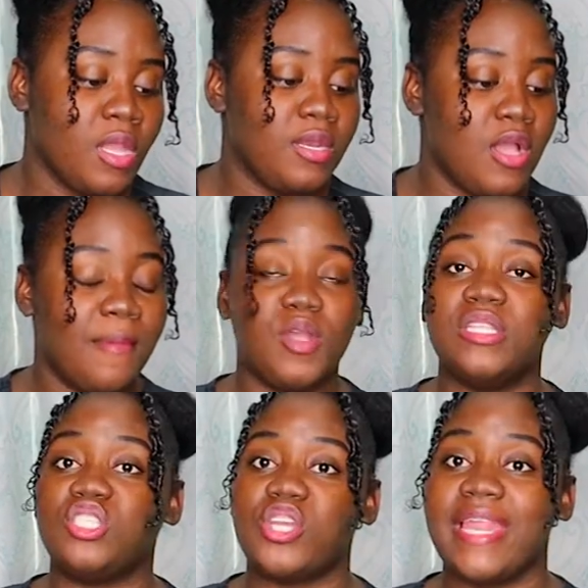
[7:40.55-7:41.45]
Now I'm
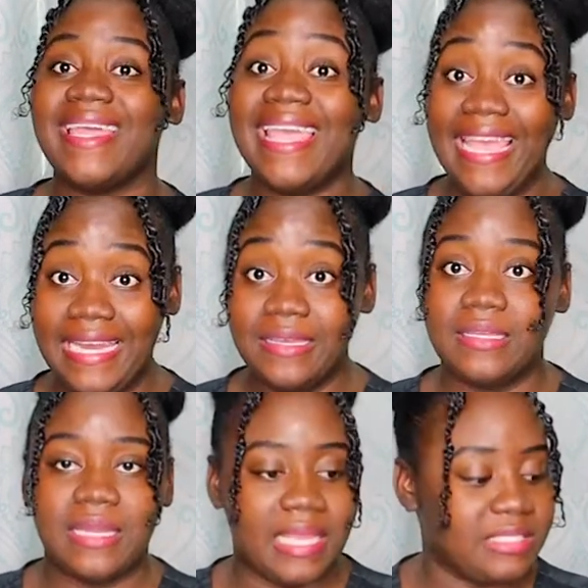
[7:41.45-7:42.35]
going to try the
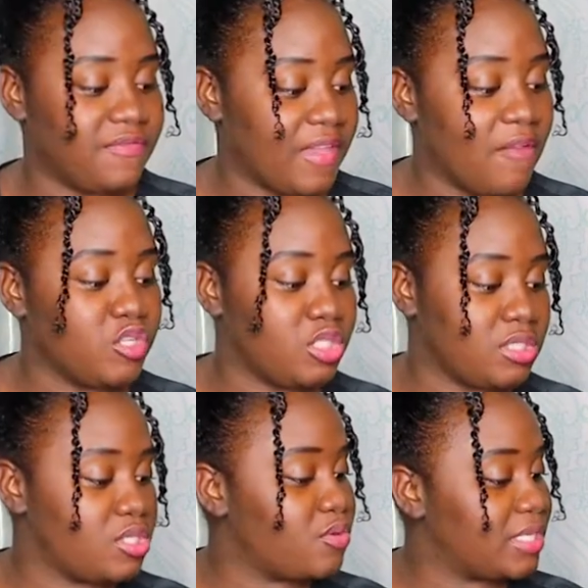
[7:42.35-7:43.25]
N95, which
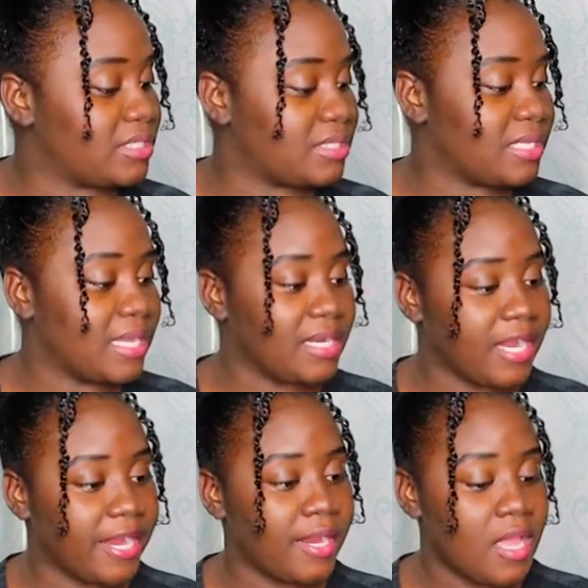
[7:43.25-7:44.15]
is US
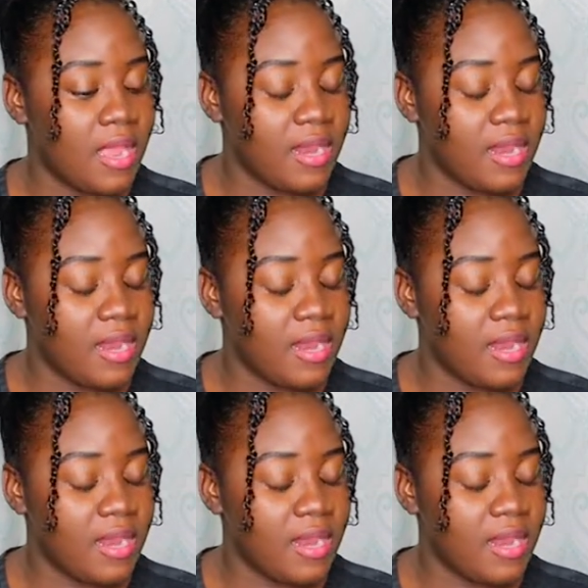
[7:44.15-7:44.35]
standard.